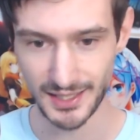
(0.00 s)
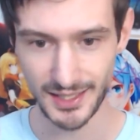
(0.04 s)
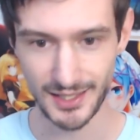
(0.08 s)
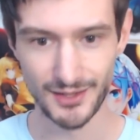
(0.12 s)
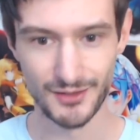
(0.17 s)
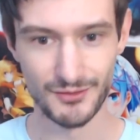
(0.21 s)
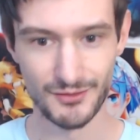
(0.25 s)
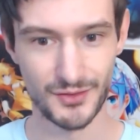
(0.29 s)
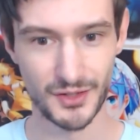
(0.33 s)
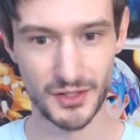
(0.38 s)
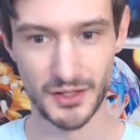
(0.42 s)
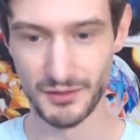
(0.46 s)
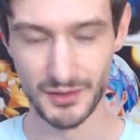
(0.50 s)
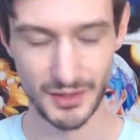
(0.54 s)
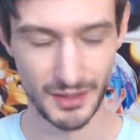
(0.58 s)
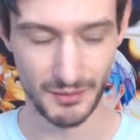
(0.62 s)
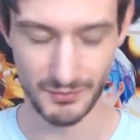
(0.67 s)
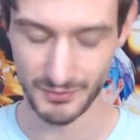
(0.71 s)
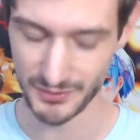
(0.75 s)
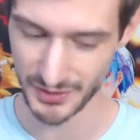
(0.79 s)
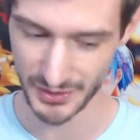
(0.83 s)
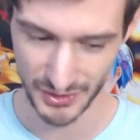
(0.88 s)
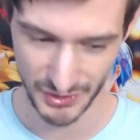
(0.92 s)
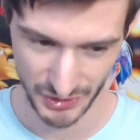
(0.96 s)
for the,
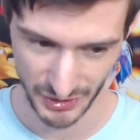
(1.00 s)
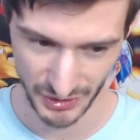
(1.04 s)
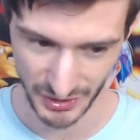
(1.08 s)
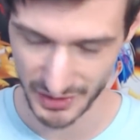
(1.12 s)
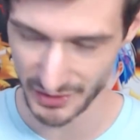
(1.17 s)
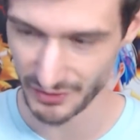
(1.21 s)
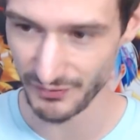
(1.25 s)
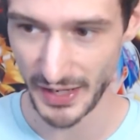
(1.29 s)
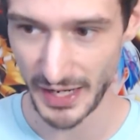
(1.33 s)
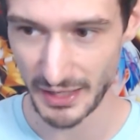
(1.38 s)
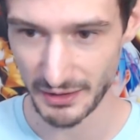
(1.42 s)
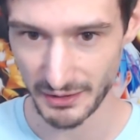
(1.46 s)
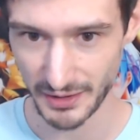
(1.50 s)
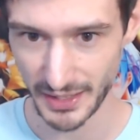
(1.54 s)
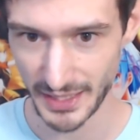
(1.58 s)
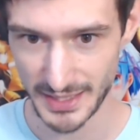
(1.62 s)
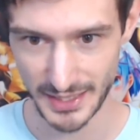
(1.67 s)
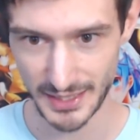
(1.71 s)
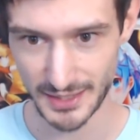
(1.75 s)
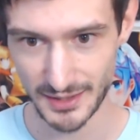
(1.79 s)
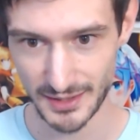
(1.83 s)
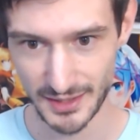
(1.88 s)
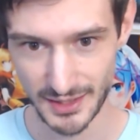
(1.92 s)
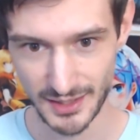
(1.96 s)
um, just just to finalize
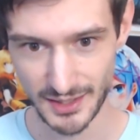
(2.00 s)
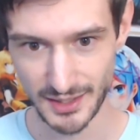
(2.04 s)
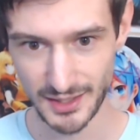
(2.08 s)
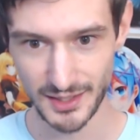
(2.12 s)
it,